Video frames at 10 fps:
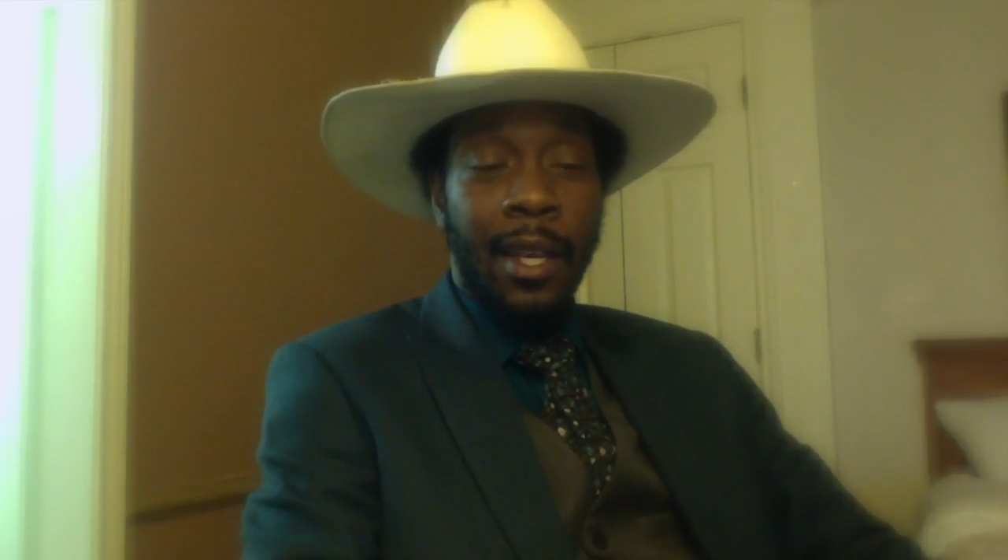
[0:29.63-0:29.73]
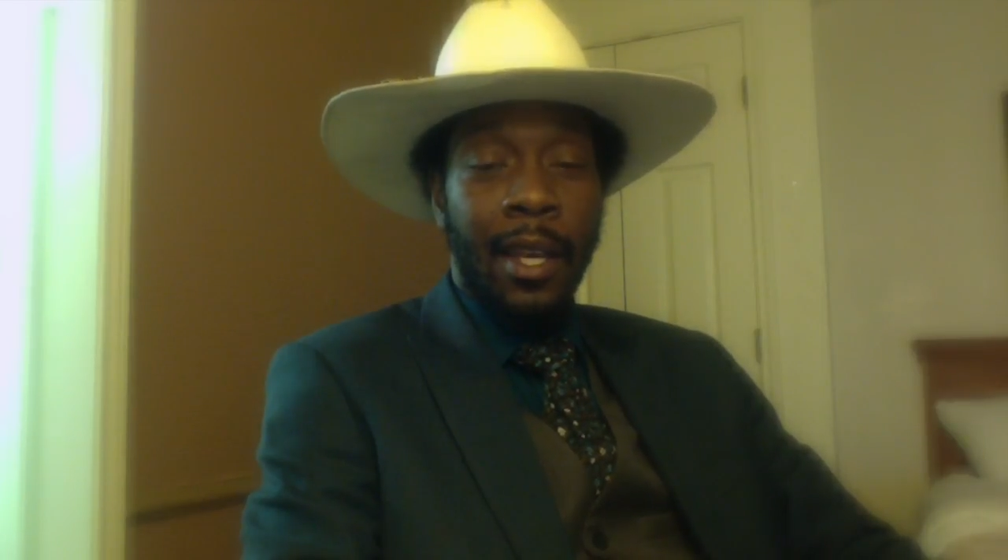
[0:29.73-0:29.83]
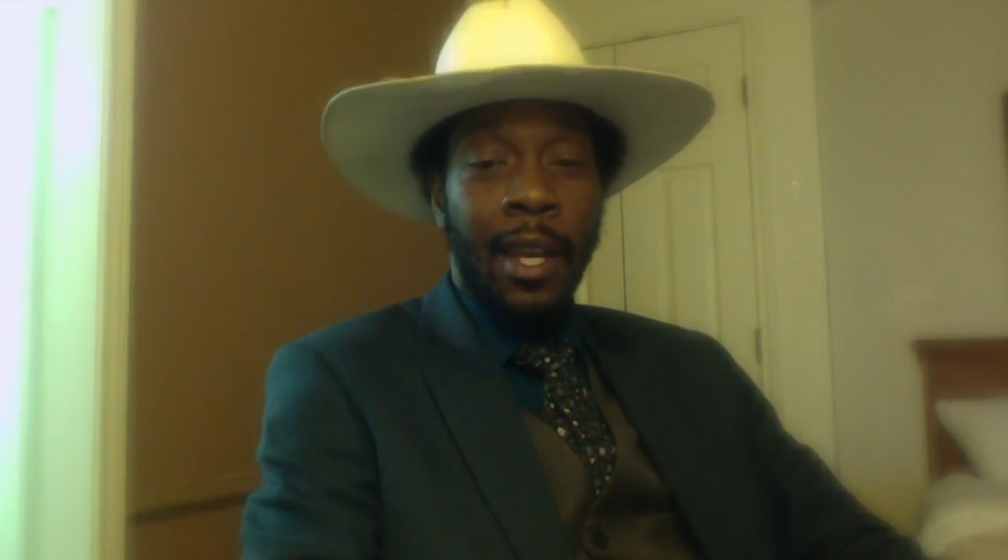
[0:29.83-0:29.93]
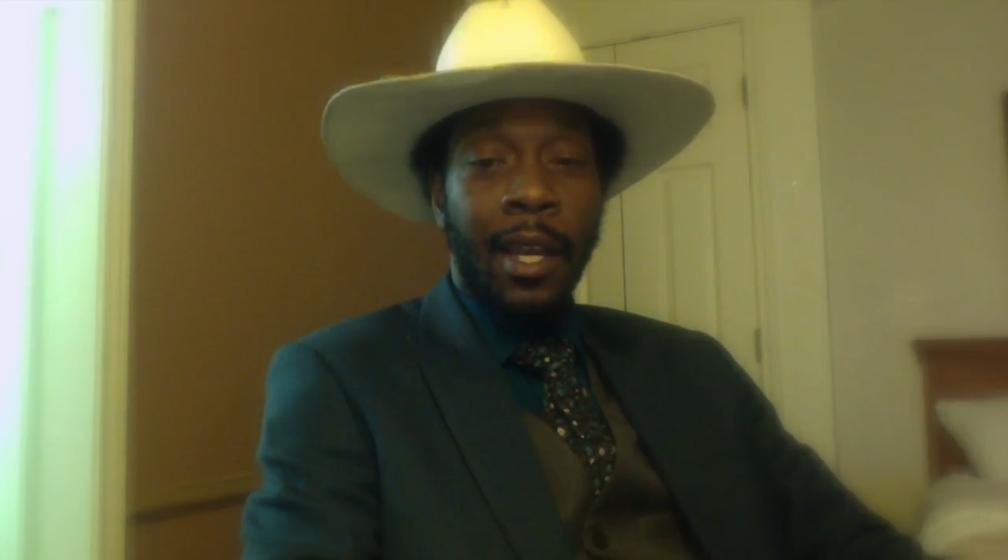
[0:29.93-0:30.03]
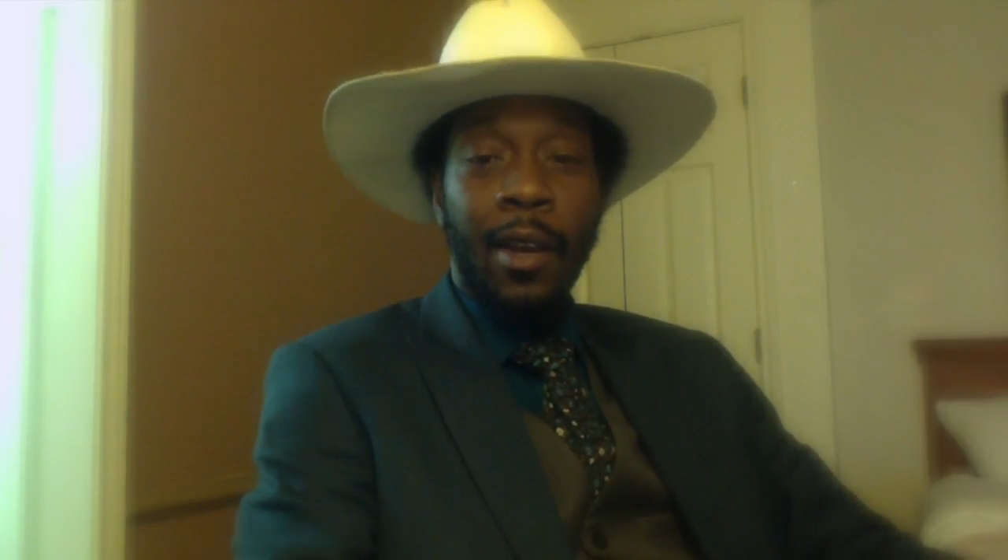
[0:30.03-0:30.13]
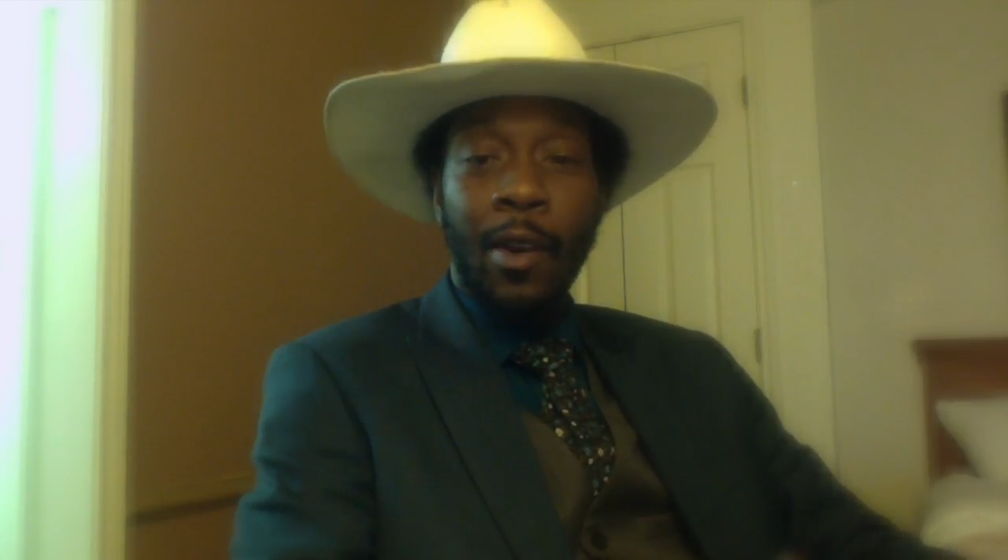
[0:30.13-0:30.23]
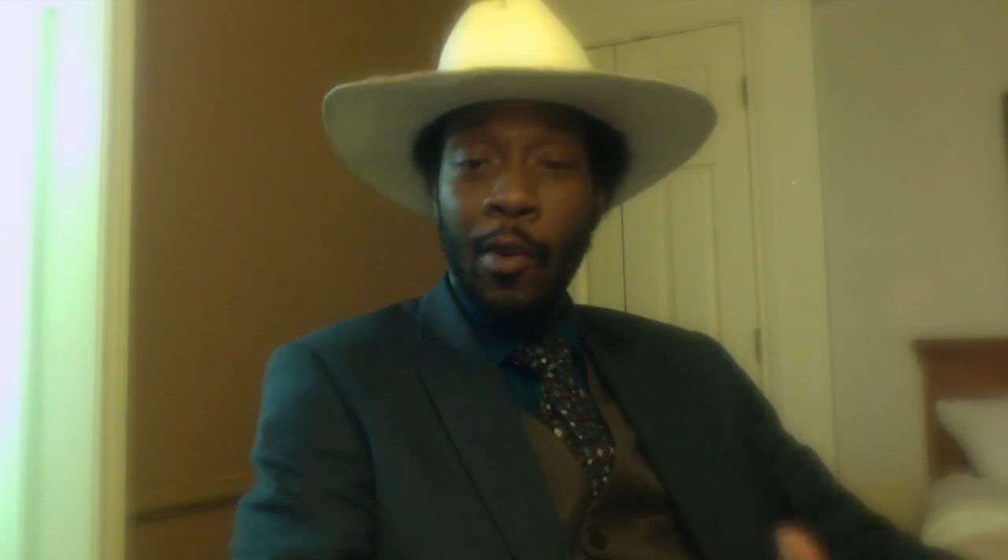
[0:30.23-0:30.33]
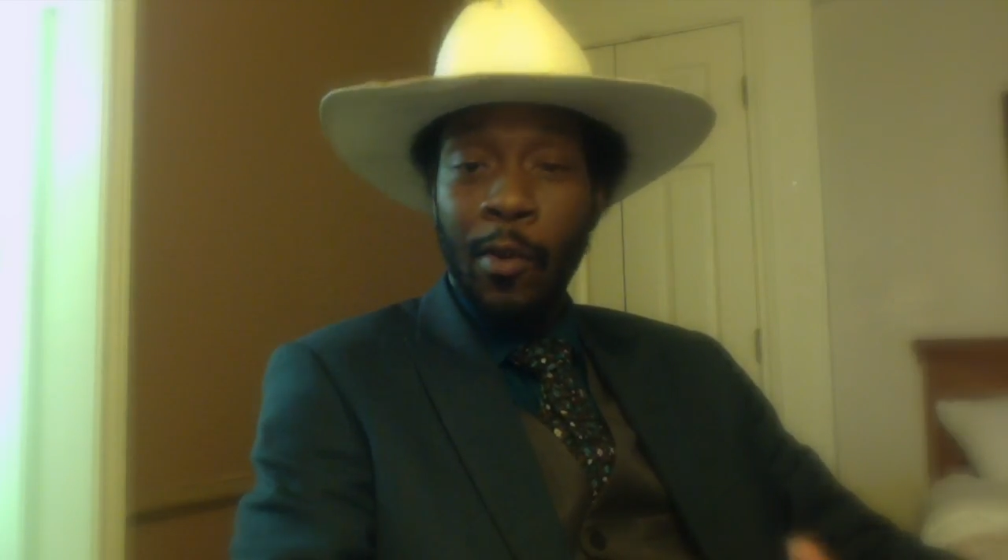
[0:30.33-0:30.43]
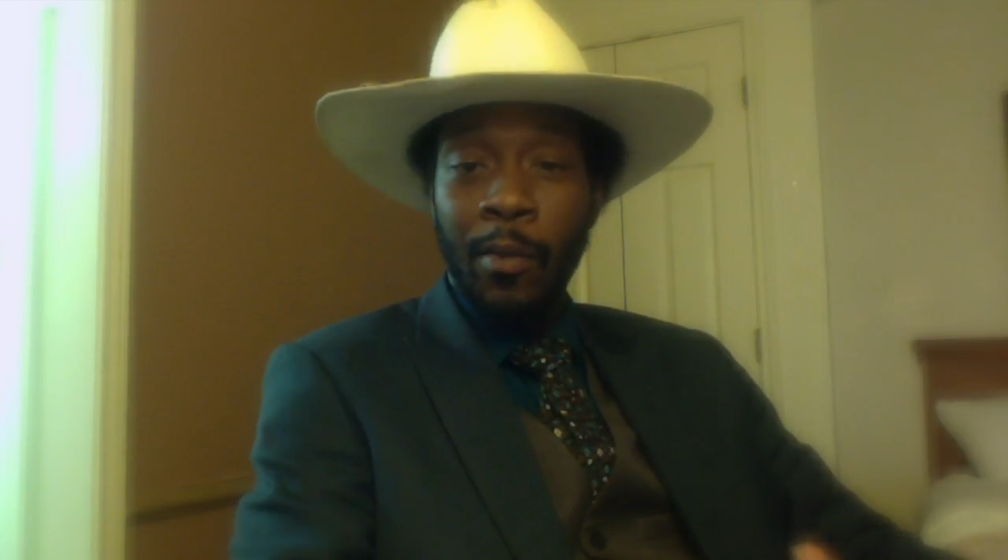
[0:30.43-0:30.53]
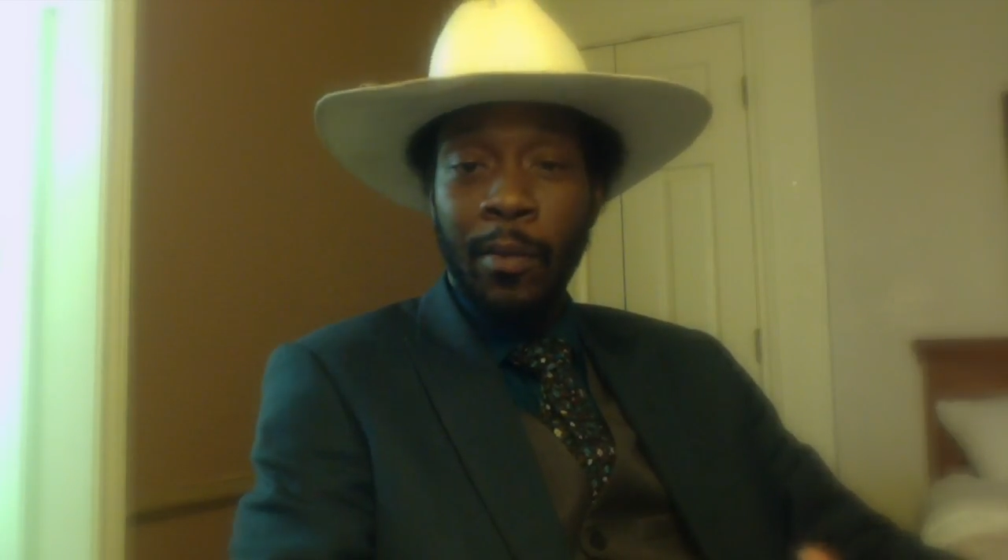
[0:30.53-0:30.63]
And I can
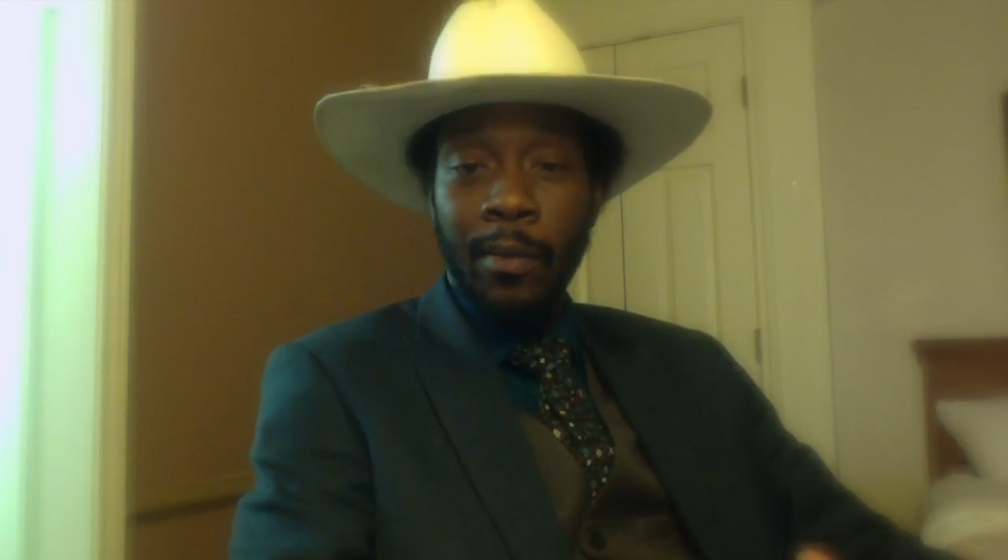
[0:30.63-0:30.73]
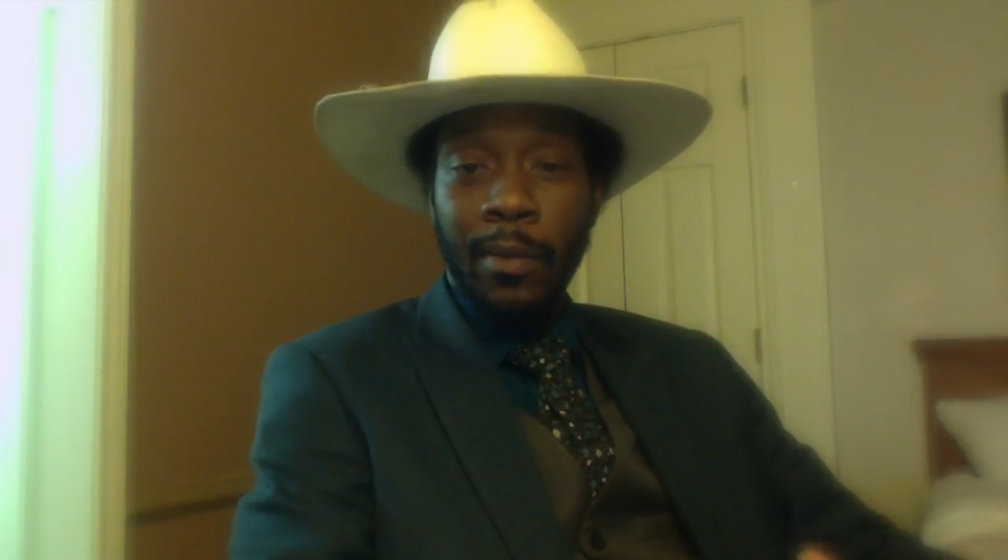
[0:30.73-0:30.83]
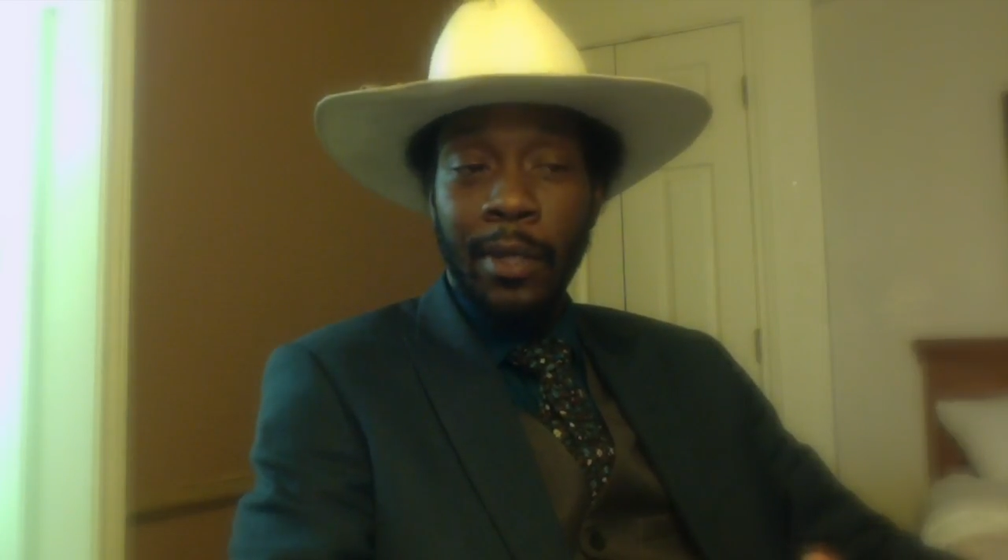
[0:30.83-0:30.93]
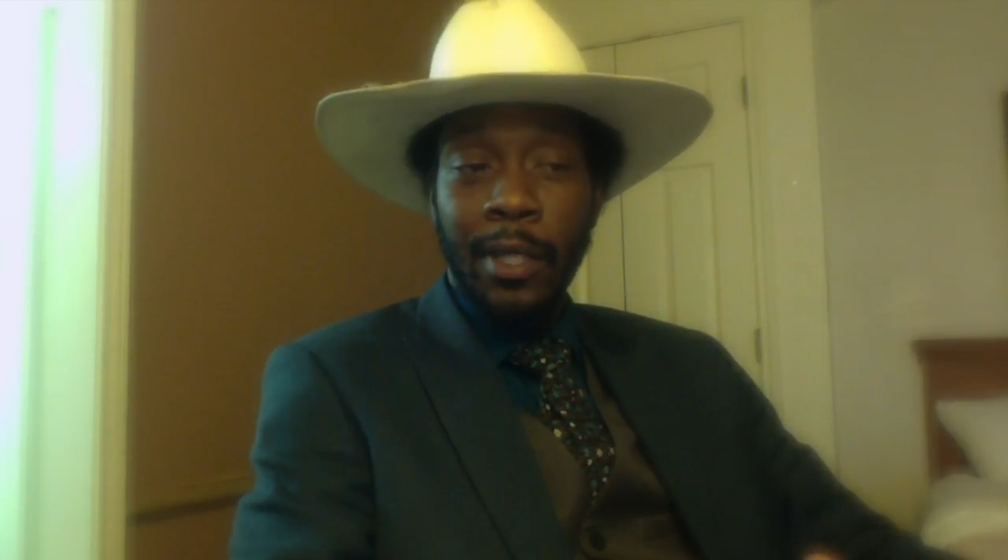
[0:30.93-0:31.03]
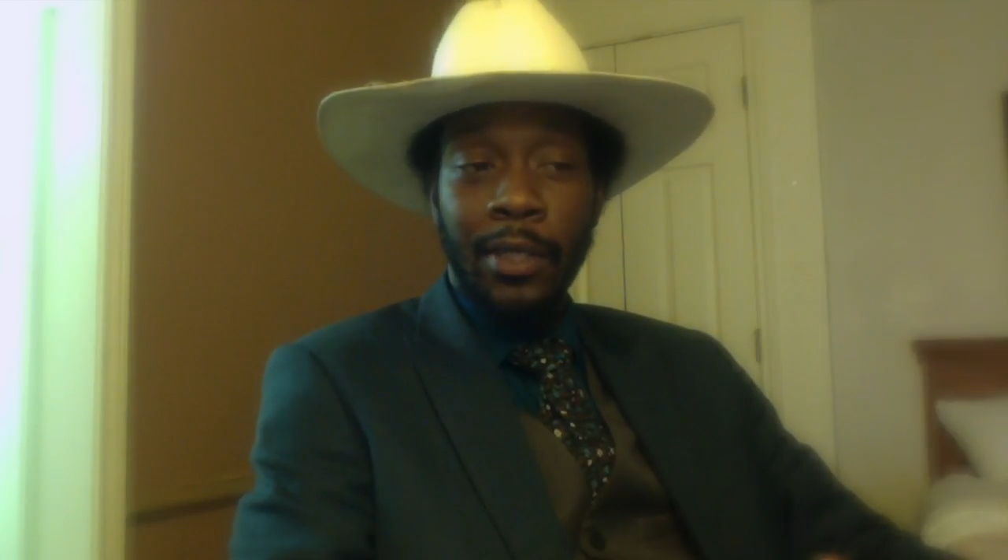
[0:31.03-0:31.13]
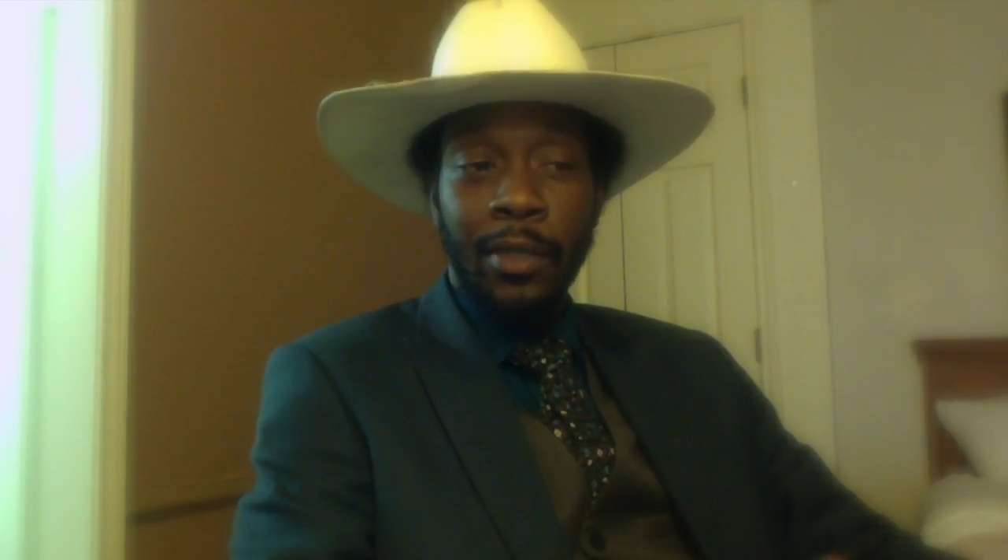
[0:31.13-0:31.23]
hope that